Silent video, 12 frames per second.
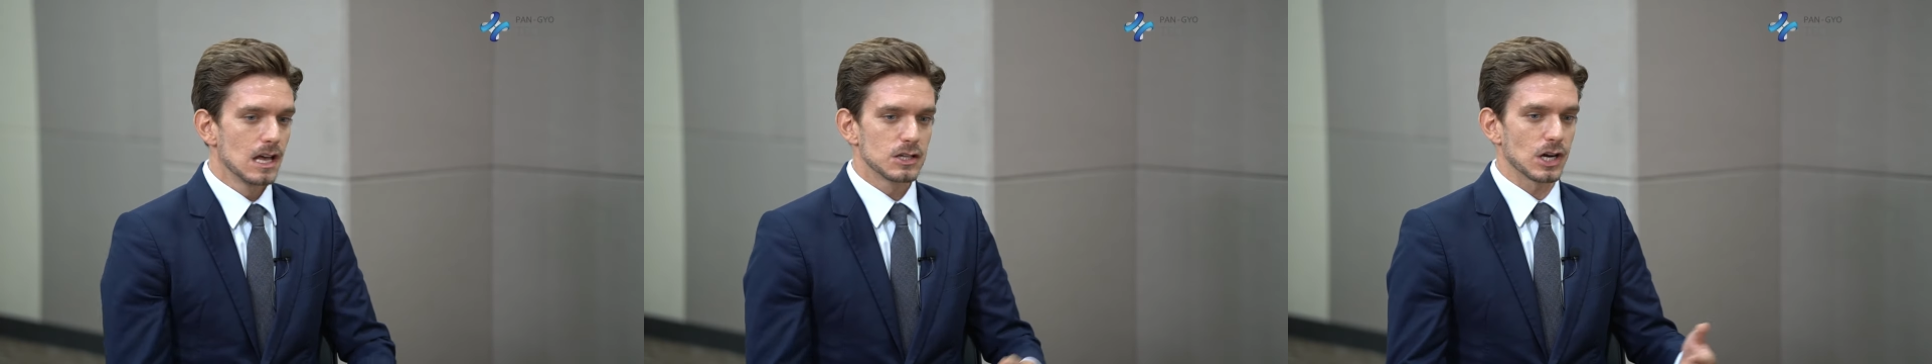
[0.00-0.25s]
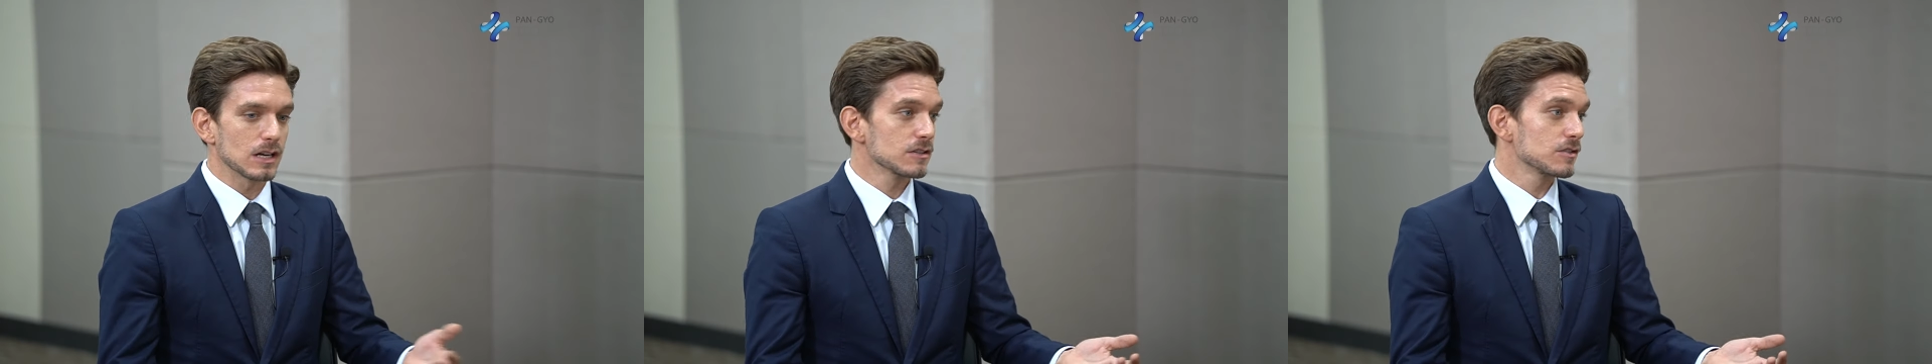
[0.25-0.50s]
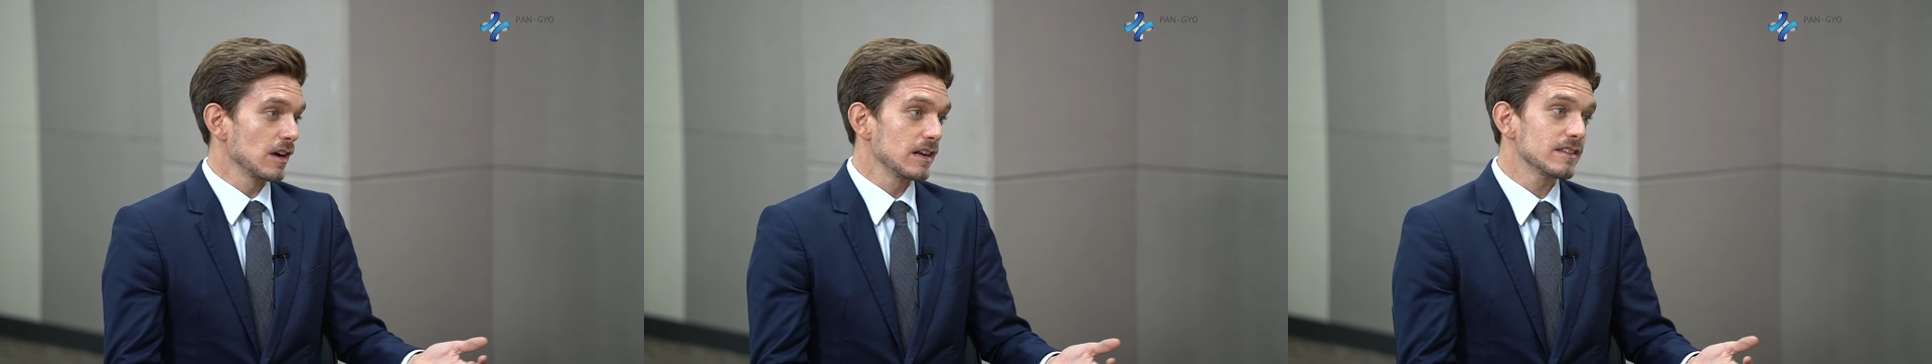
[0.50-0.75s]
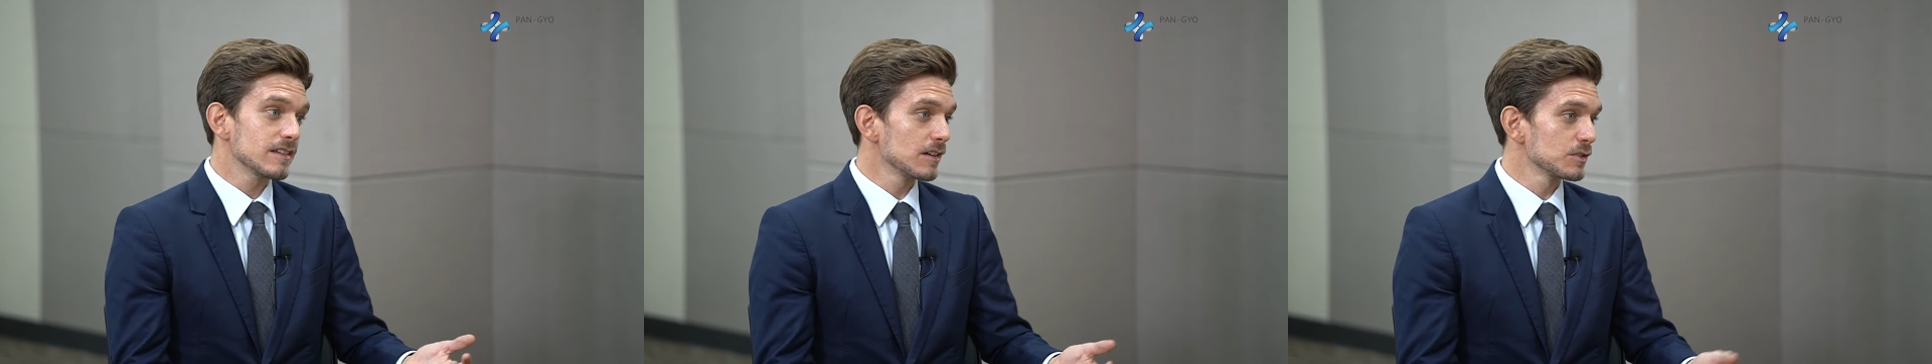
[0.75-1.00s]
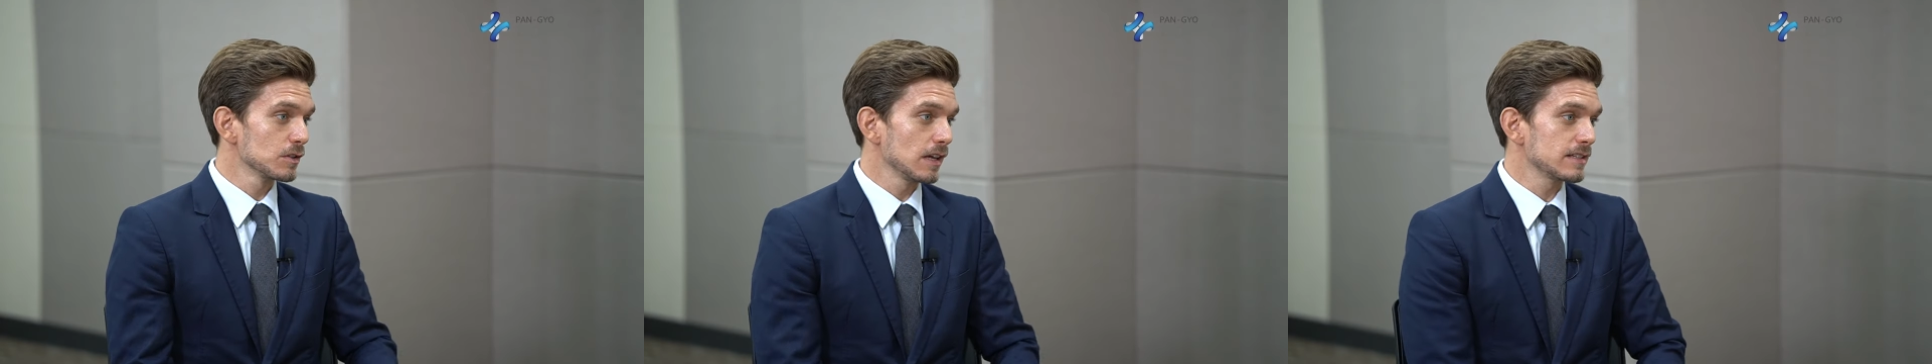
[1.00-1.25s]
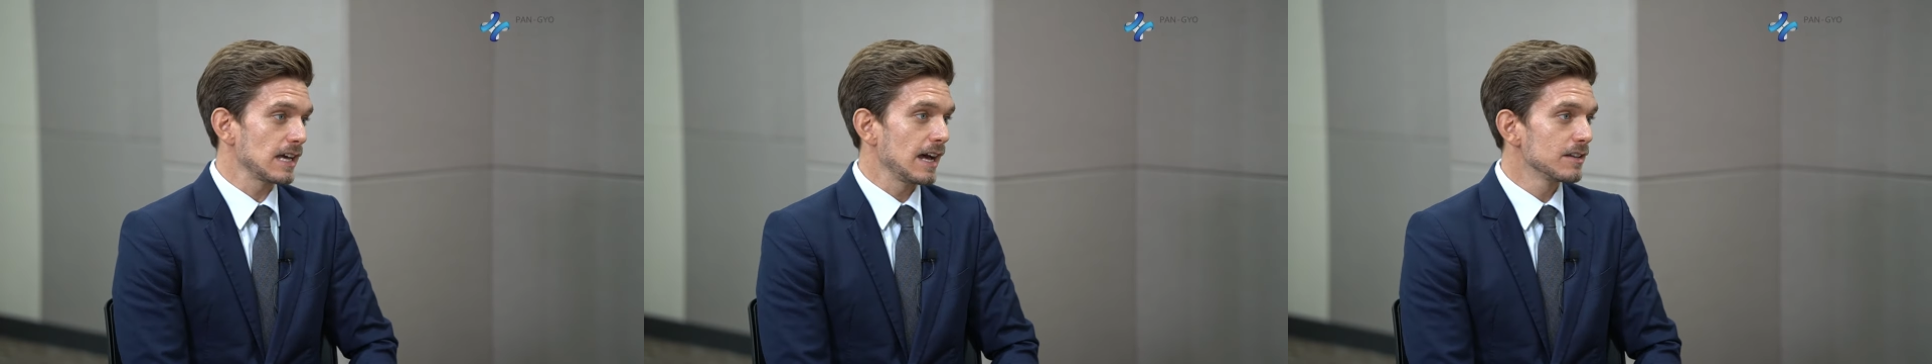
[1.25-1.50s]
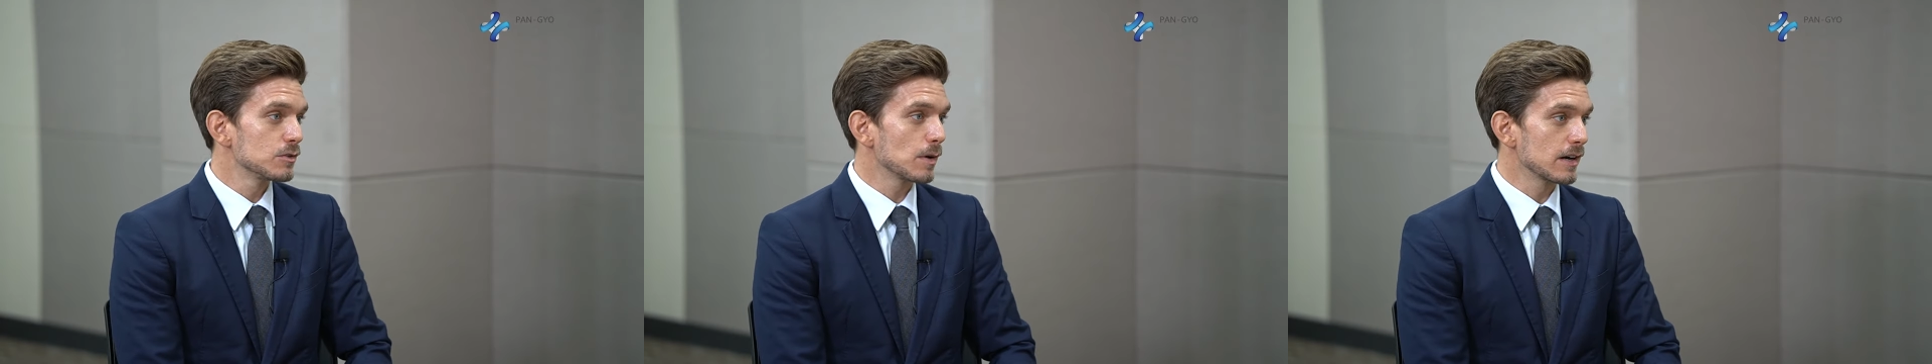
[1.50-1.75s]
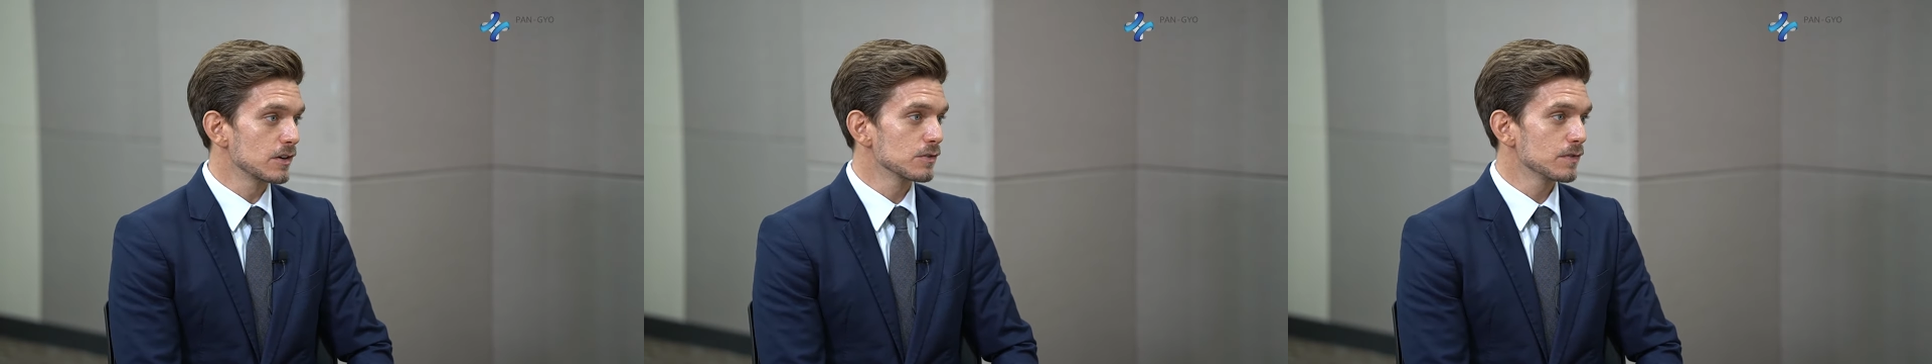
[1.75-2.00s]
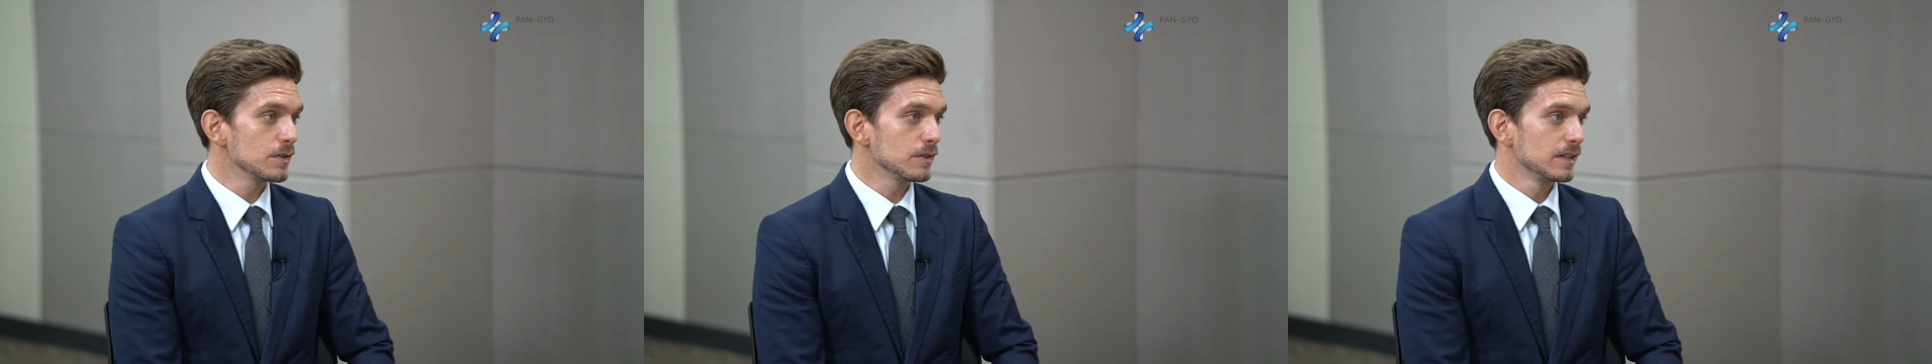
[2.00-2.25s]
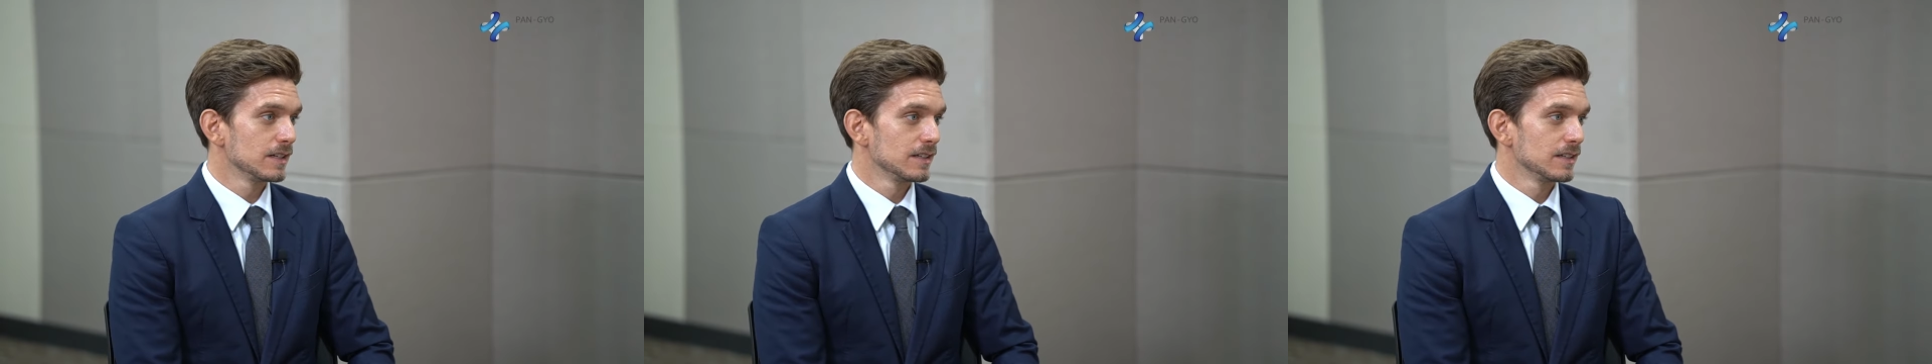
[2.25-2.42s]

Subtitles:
John, is there anything else you'd like to add to our interview?